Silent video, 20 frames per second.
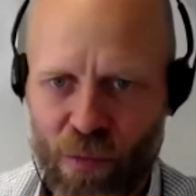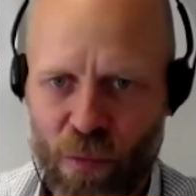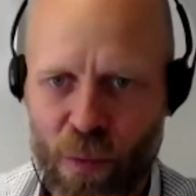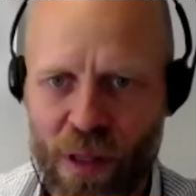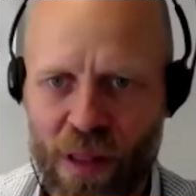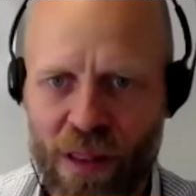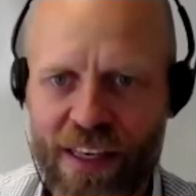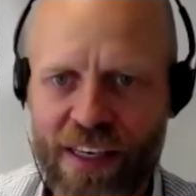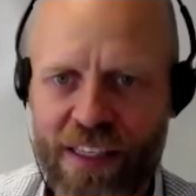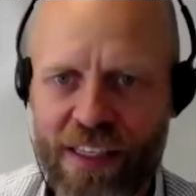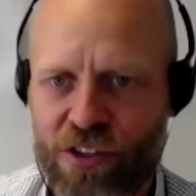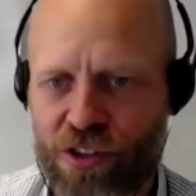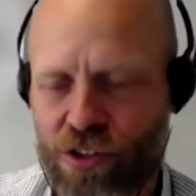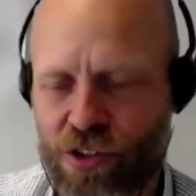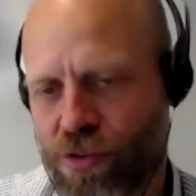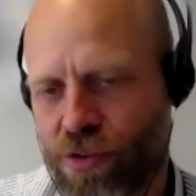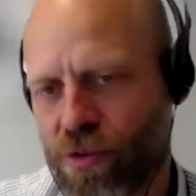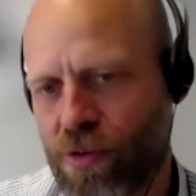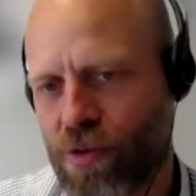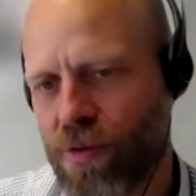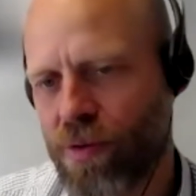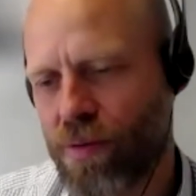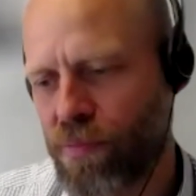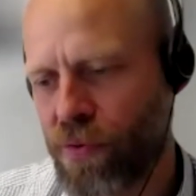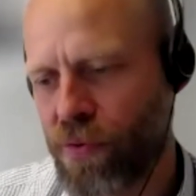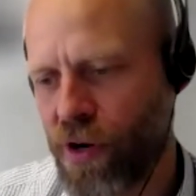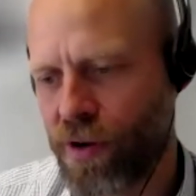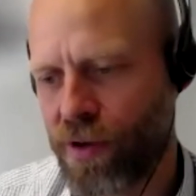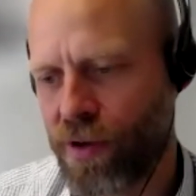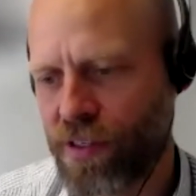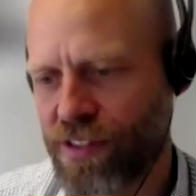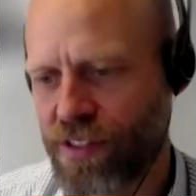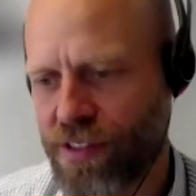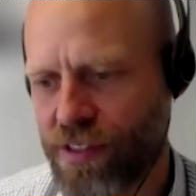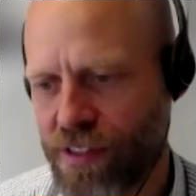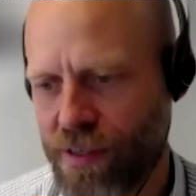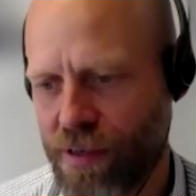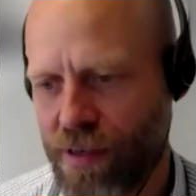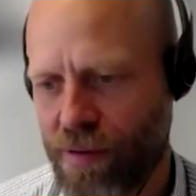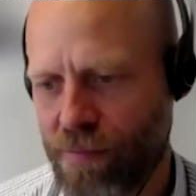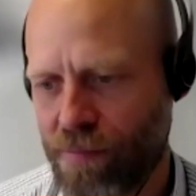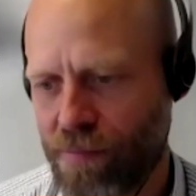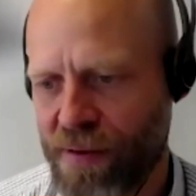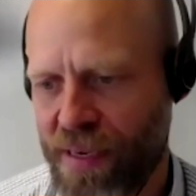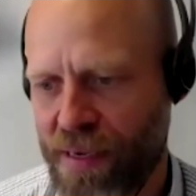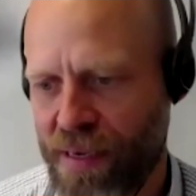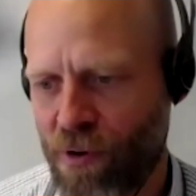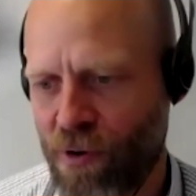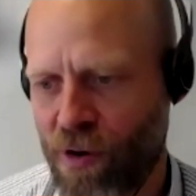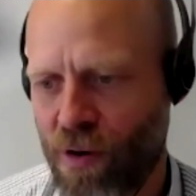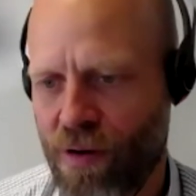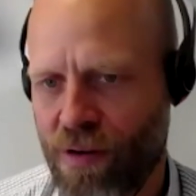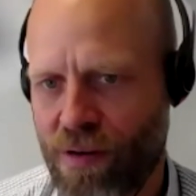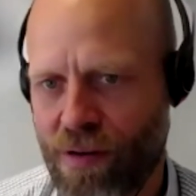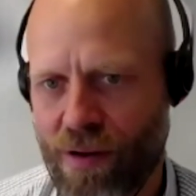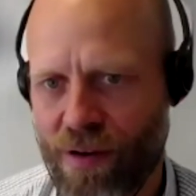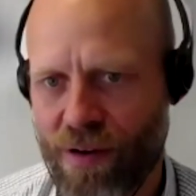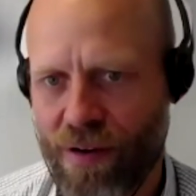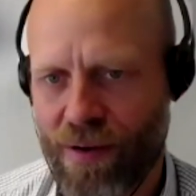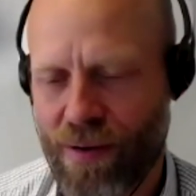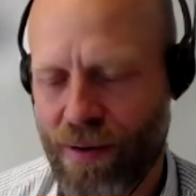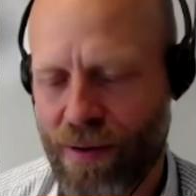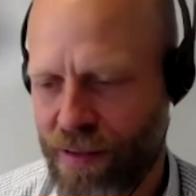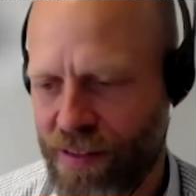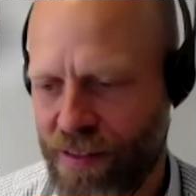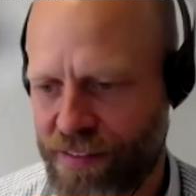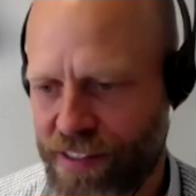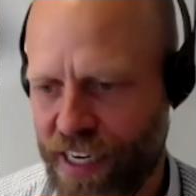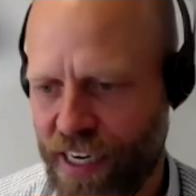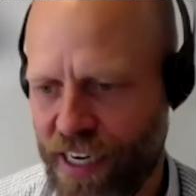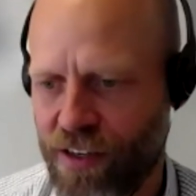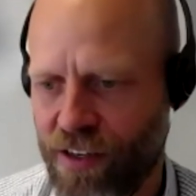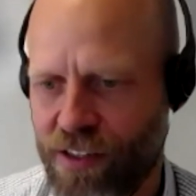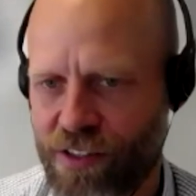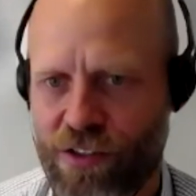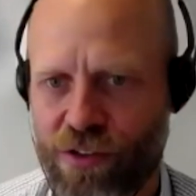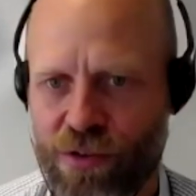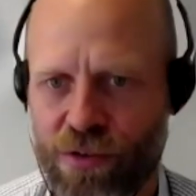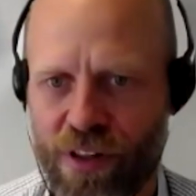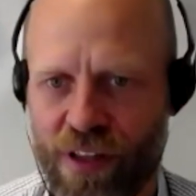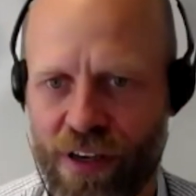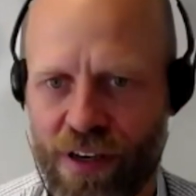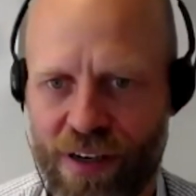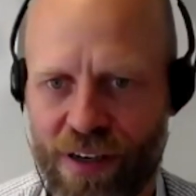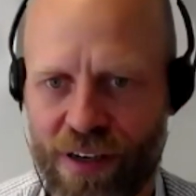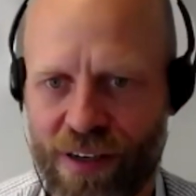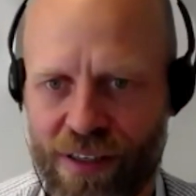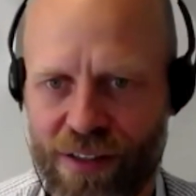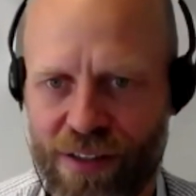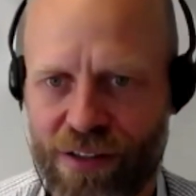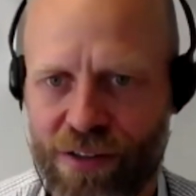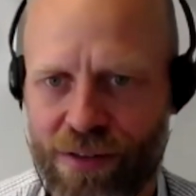lead to products being more tailored to the